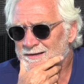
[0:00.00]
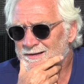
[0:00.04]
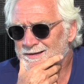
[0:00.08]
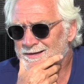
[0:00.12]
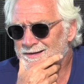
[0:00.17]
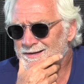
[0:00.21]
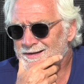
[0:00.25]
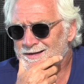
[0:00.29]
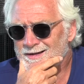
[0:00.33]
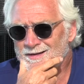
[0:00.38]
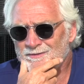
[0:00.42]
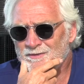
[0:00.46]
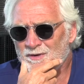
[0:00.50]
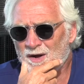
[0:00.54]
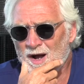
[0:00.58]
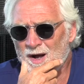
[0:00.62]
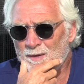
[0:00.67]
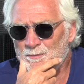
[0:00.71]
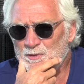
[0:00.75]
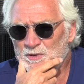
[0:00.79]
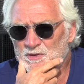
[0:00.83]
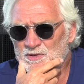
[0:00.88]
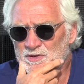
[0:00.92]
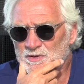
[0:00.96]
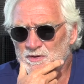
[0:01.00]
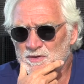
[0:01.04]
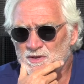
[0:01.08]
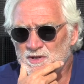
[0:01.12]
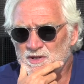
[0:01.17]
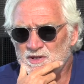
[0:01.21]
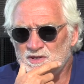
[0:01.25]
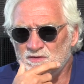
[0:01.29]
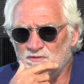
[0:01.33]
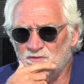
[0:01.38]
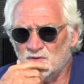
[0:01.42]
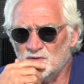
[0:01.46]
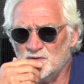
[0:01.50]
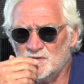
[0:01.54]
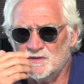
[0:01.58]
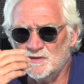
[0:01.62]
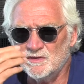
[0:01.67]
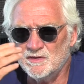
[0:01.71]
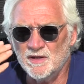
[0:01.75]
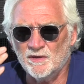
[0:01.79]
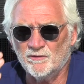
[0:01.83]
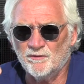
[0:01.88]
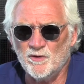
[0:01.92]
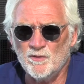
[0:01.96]
you have opportunities for
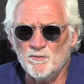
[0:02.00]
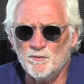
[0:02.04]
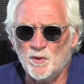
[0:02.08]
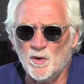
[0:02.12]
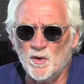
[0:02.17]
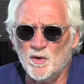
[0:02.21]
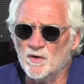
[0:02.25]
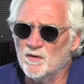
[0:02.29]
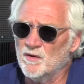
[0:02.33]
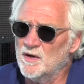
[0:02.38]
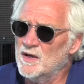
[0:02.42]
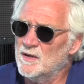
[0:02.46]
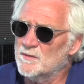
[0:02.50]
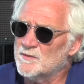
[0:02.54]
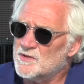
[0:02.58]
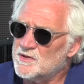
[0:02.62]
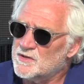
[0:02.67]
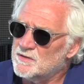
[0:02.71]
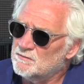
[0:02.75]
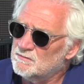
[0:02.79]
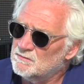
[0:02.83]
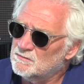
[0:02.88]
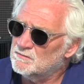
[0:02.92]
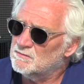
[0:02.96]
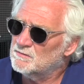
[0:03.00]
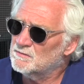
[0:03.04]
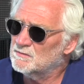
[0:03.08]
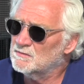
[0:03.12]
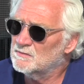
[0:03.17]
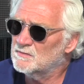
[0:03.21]
different programs. Mm -hmm.